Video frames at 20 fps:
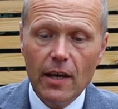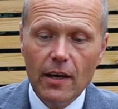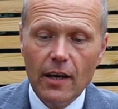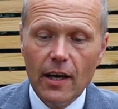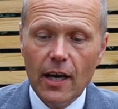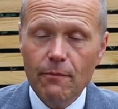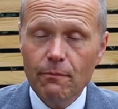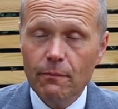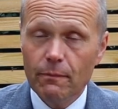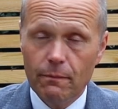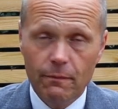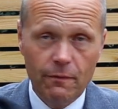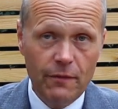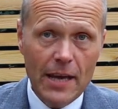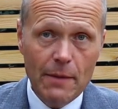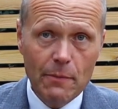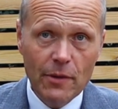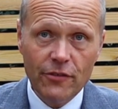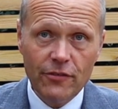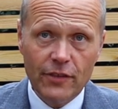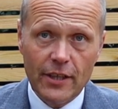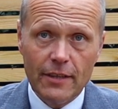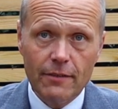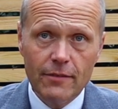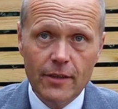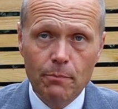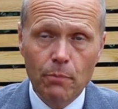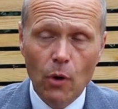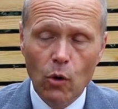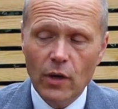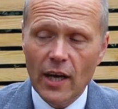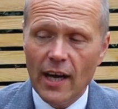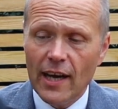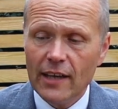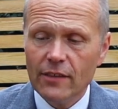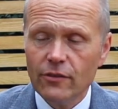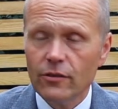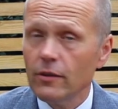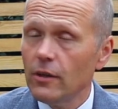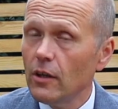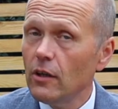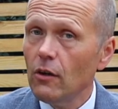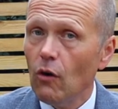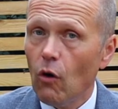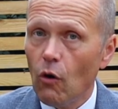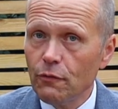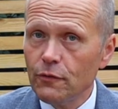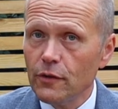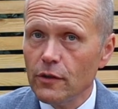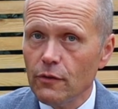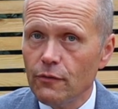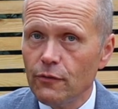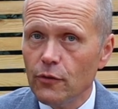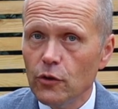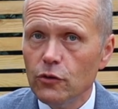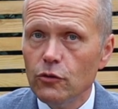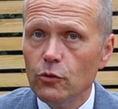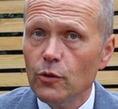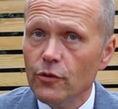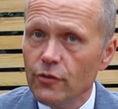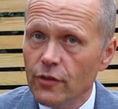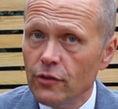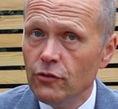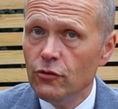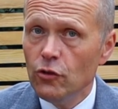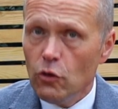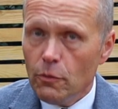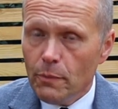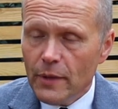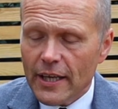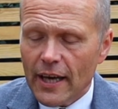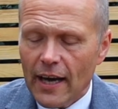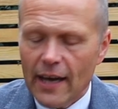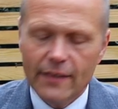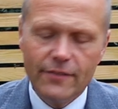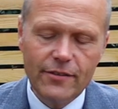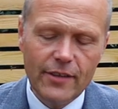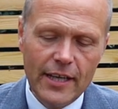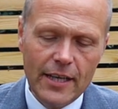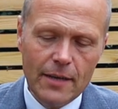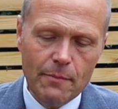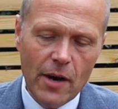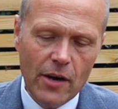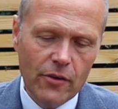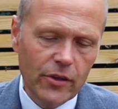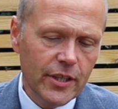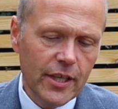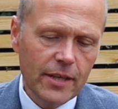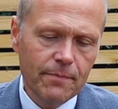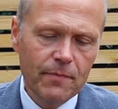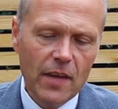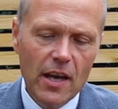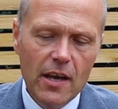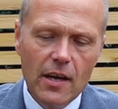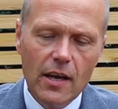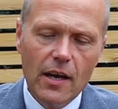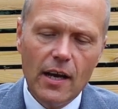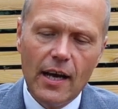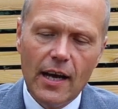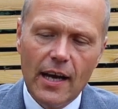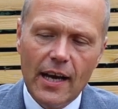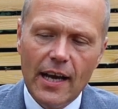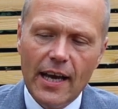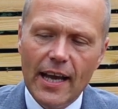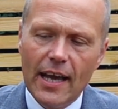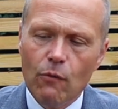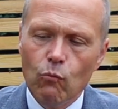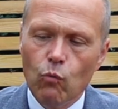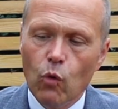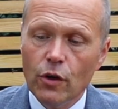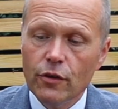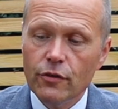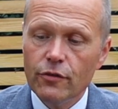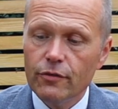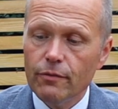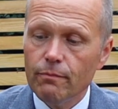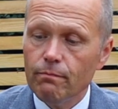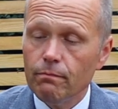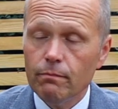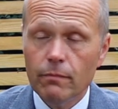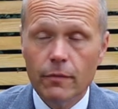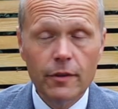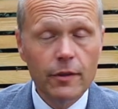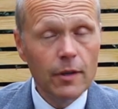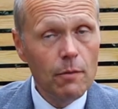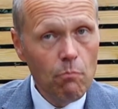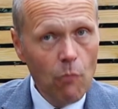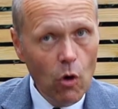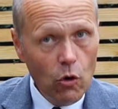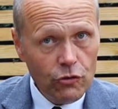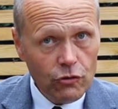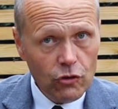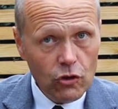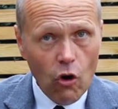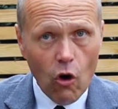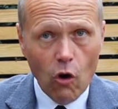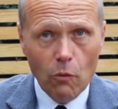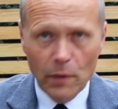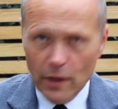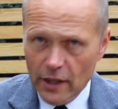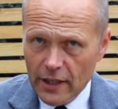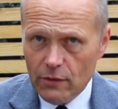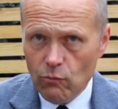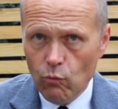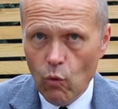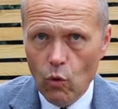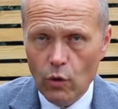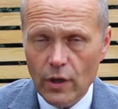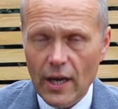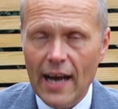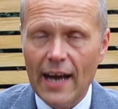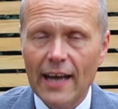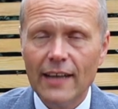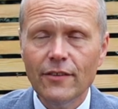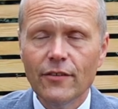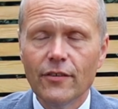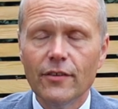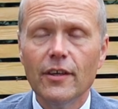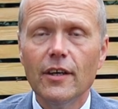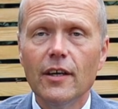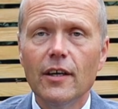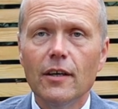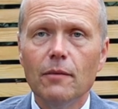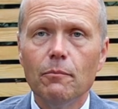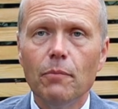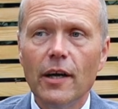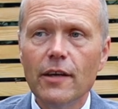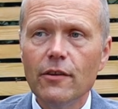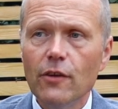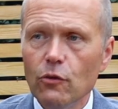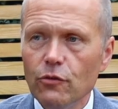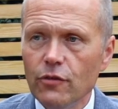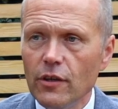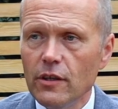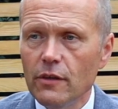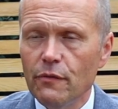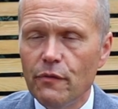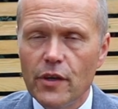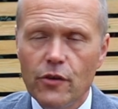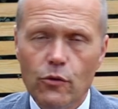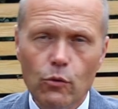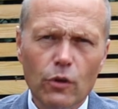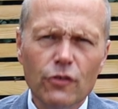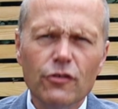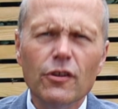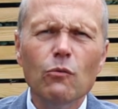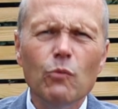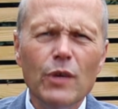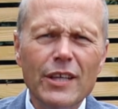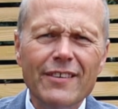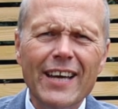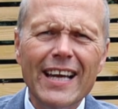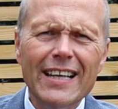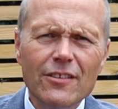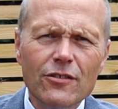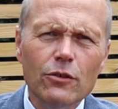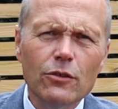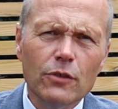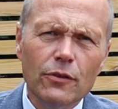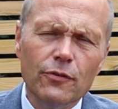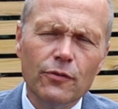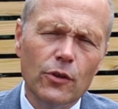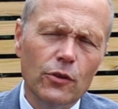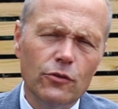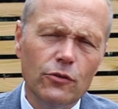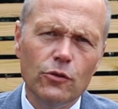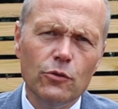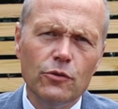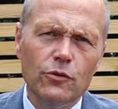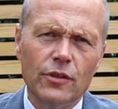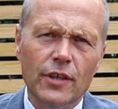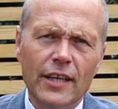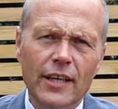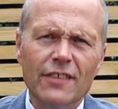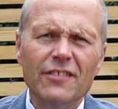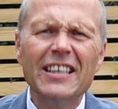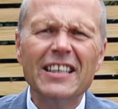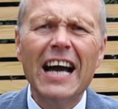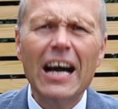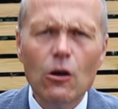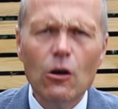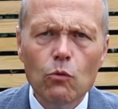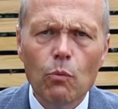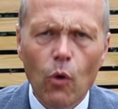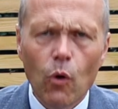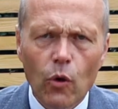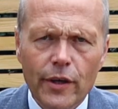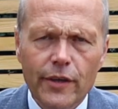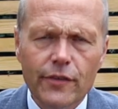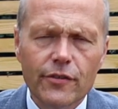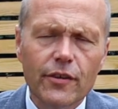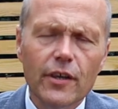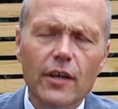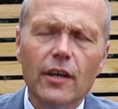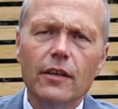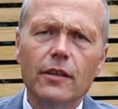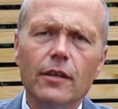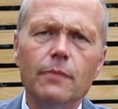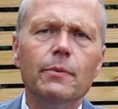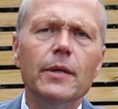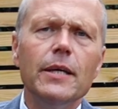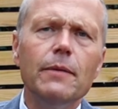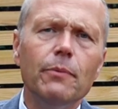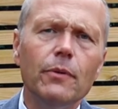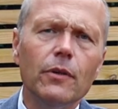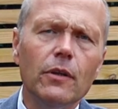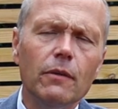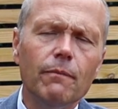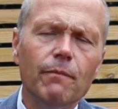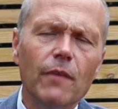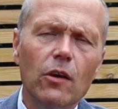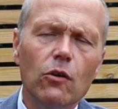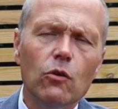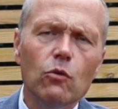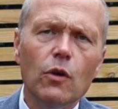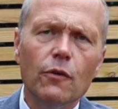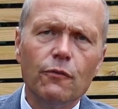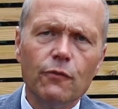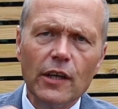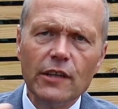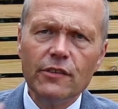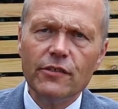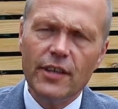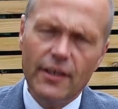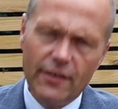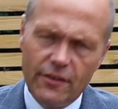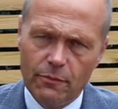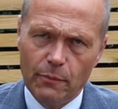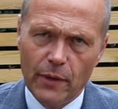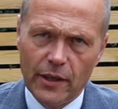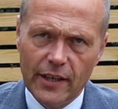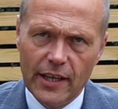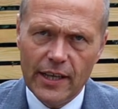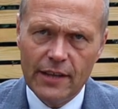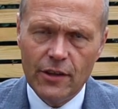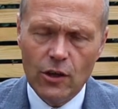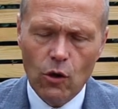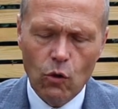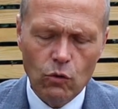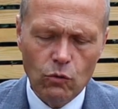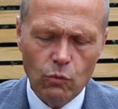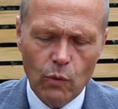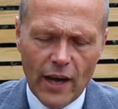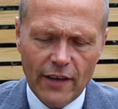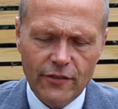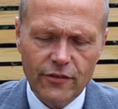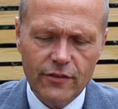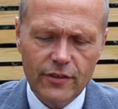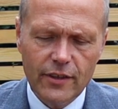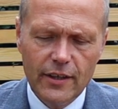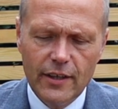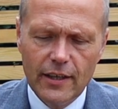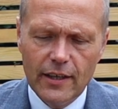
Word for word: Um, famously, the bowler hat, often referred to as the derby hat in America, uh, was the most commonly worn hat by those individuals that we tend to refer to today as cowboys, the people who were frontiersmen in the Old West.